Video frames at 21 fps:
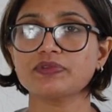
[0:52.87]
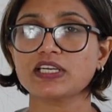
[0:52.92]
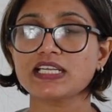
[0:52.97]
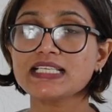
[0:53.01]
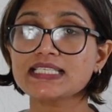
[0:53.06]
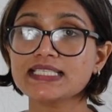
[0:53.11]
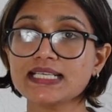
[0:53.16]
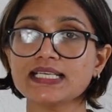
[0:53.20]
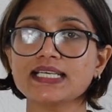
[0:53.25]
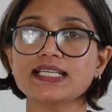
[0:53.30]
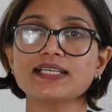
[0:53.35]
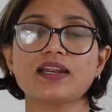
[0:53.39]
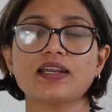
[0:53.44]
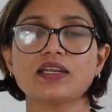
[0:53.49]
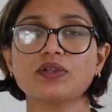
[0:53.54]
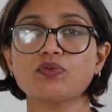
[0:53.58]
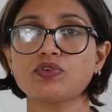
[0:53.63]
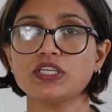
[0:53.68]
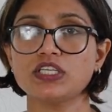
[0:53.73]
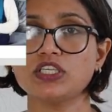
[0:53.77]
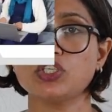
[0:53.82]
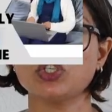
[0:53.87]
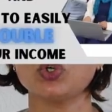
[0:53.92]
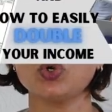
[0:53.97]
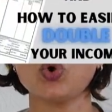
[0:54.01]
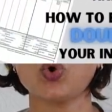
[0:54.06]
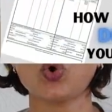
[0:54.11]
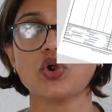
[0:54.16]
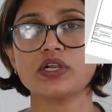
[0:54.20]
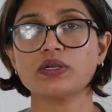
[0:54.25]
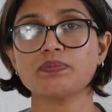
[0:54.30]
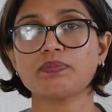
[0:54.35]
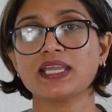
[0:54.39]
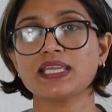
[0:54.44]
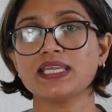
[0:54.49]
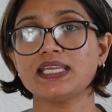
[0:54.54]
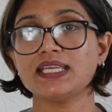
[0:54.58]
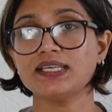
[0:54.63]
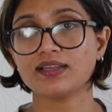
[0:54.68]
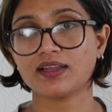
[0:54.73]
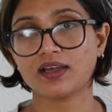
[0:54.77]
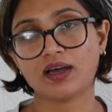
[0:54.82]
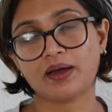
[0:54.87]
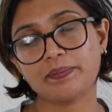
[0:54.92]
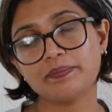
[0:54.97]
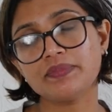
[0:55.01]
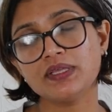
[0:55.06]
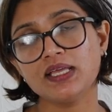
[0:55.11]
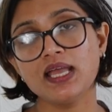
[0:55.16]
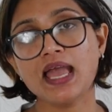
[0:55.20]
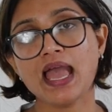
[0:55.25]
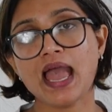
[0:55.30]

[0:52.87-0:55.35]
recently done a video on my income,